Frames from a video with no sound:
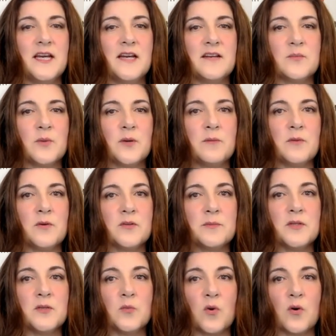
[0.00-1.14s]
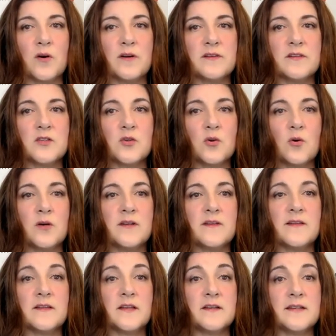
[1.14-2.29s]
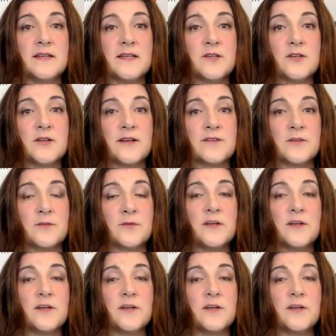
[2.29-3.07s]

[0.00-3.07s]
it has won multiple awards, toured to the London International